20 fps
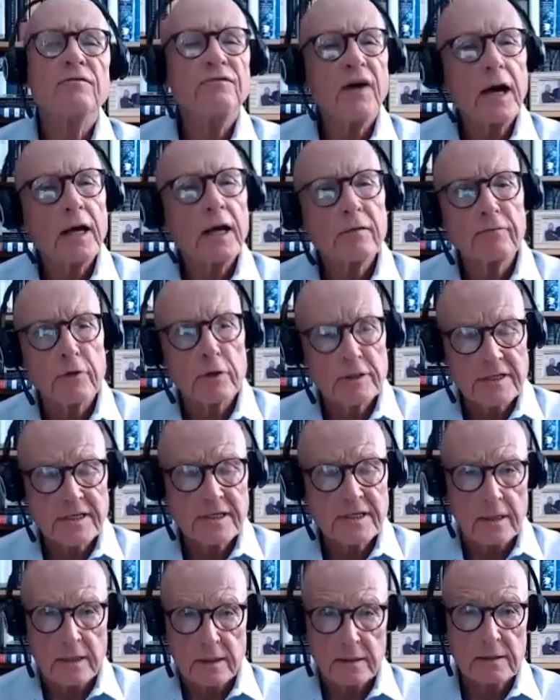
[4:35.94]
5 or
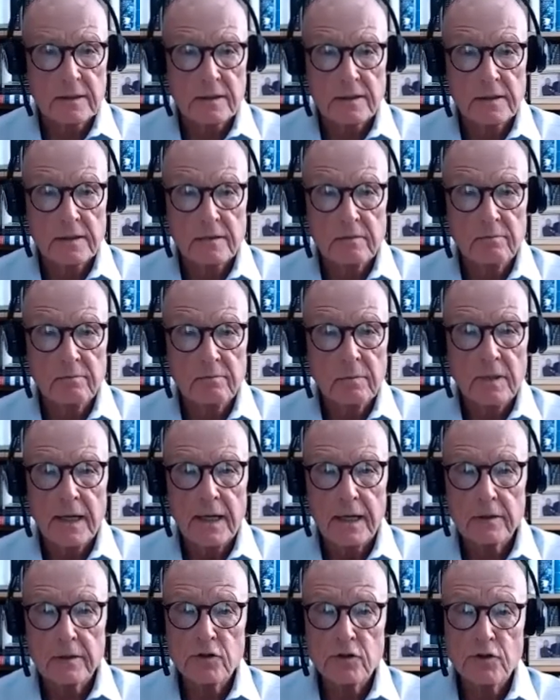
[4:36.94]
6
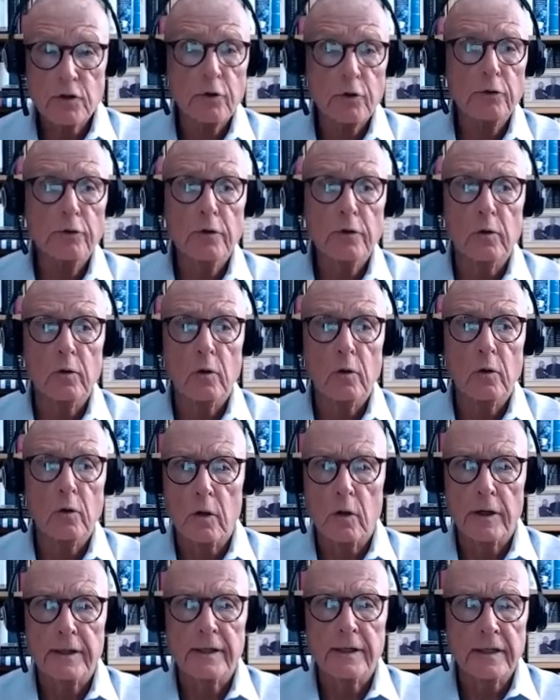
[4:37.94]
external
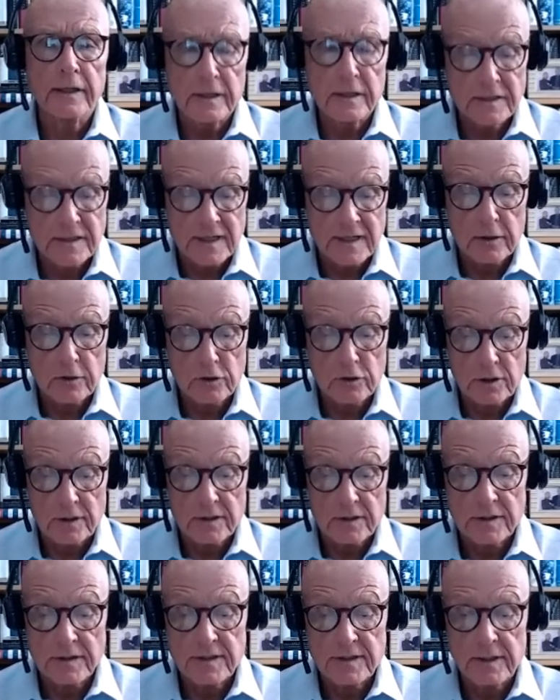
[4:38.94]

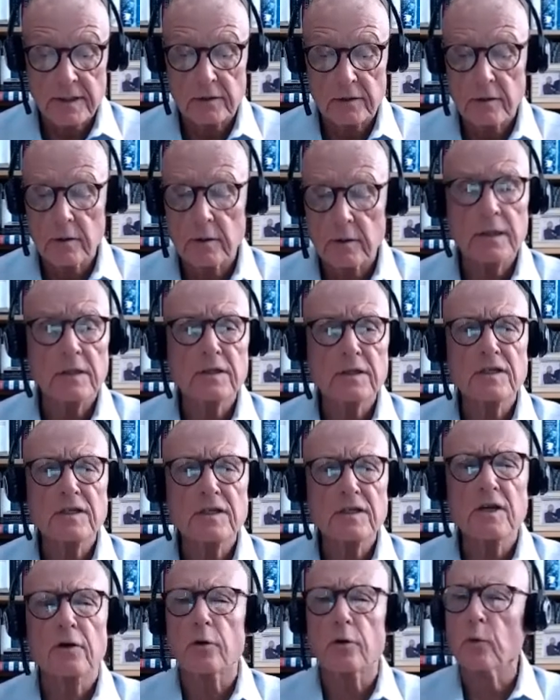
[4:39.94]
organizations that you
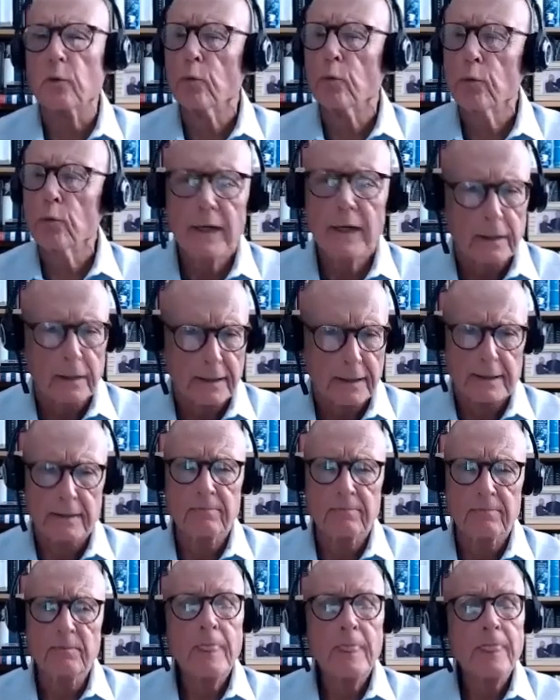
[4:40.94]
consider
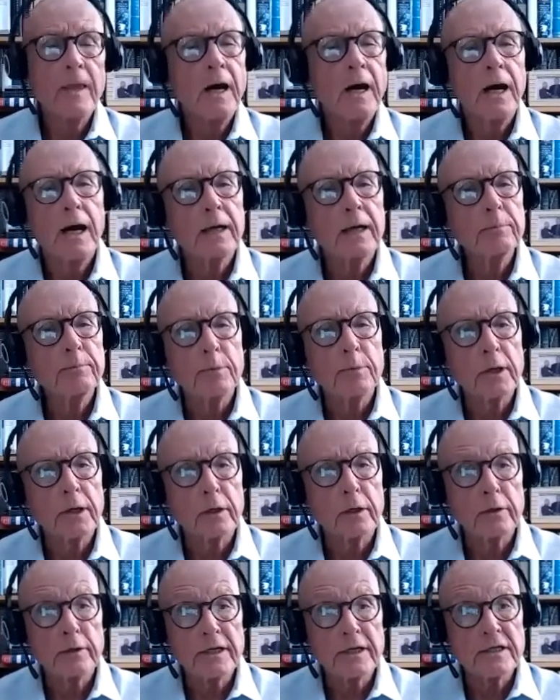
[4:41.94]
really high
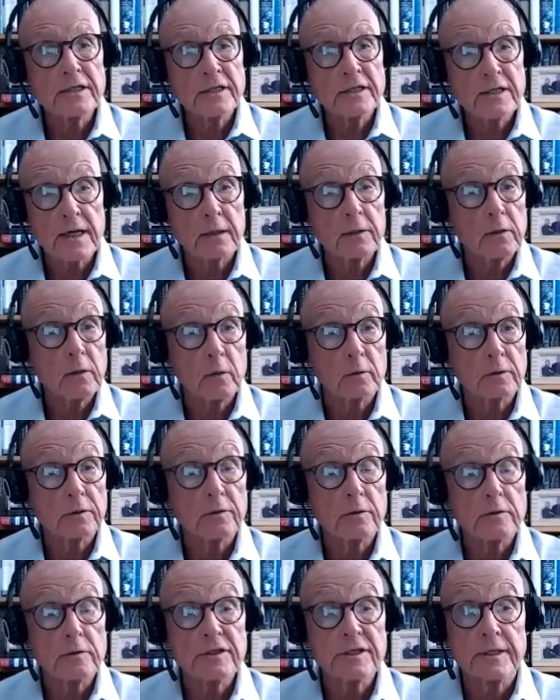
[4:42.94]
priority
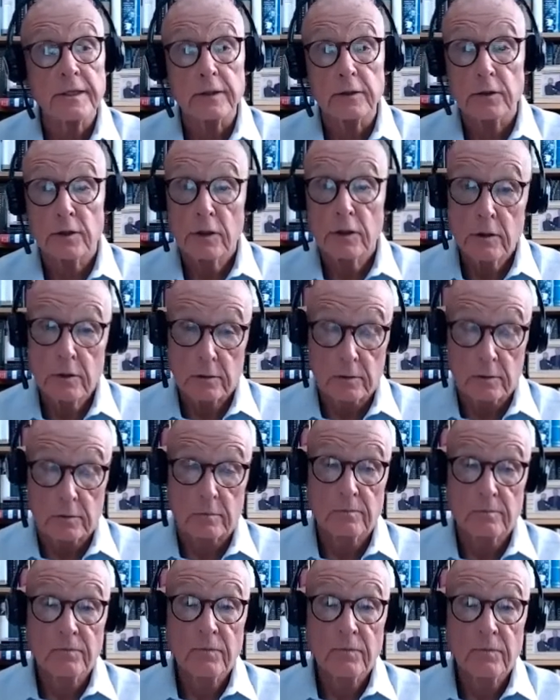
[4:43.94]
stakeholders that you
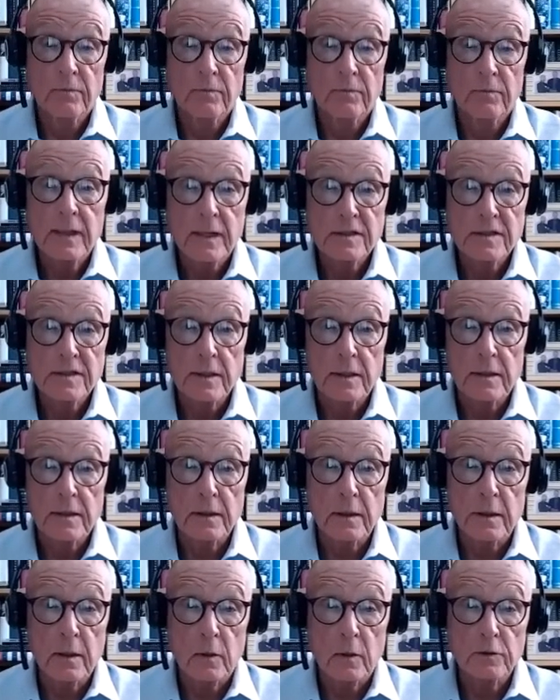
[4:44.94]
as
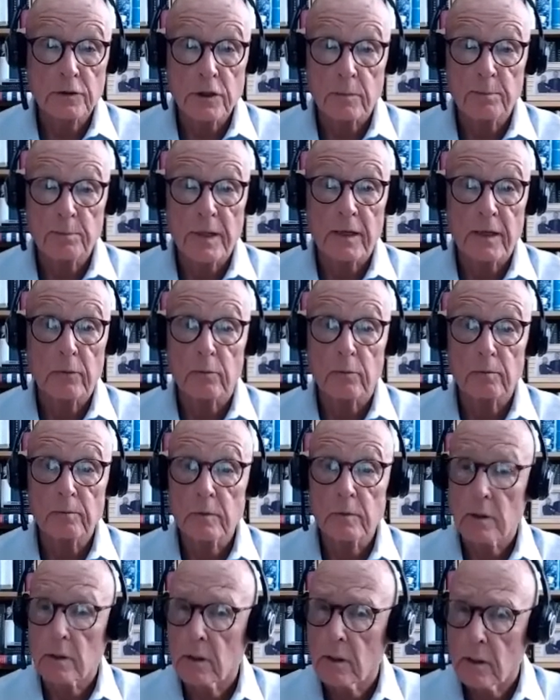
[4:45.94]
CEO should pay
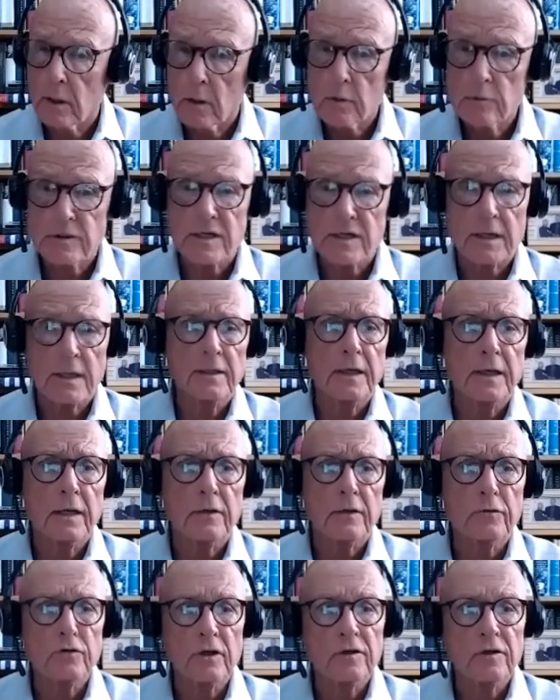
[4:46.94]
close
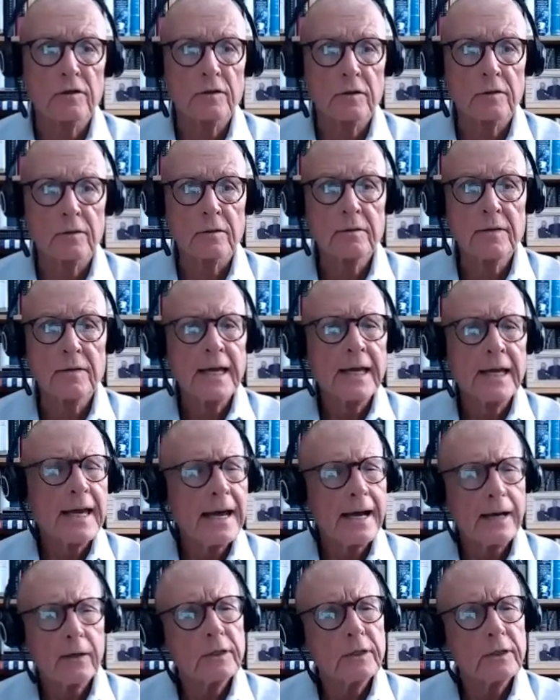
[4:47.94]
attention to?
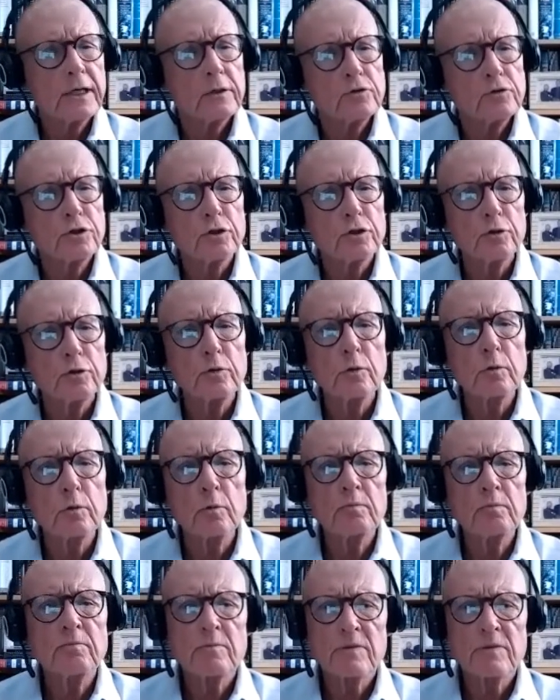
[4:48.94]
How did you